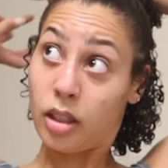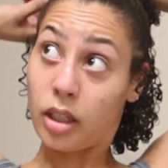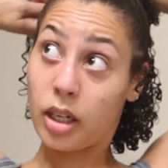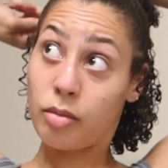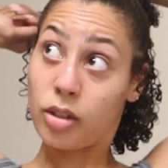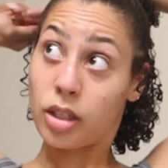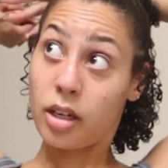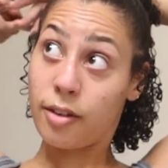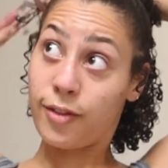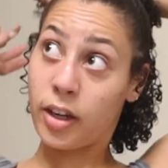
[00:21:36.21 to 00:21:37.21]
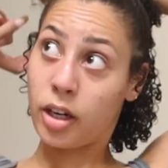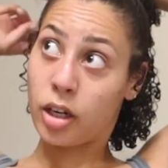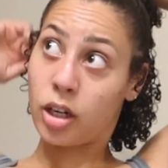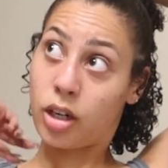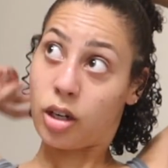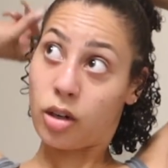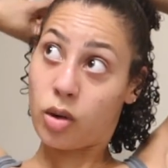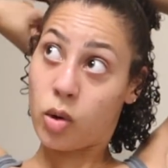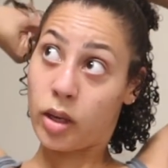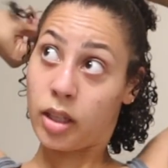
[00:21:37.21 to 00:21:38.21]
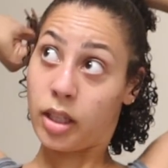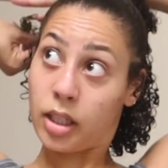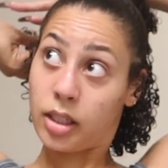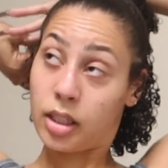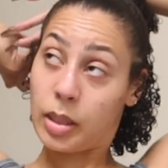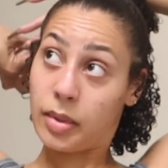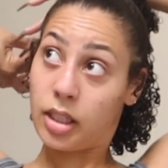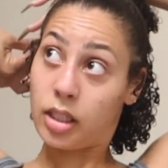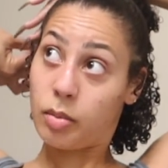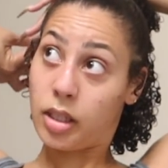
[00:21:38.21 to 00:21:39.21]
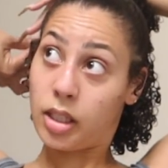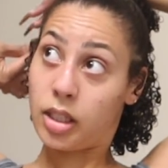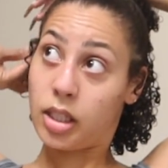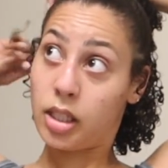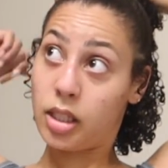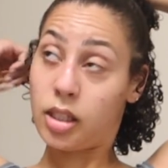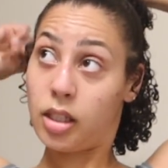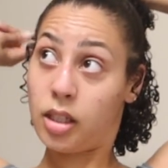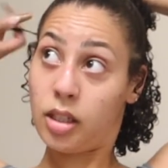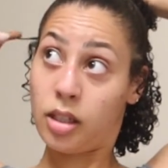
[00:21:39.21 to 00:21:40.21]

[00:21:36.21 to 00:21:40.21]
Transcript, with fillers: Yeah, I'm just kind of finger coiling some of these pieces.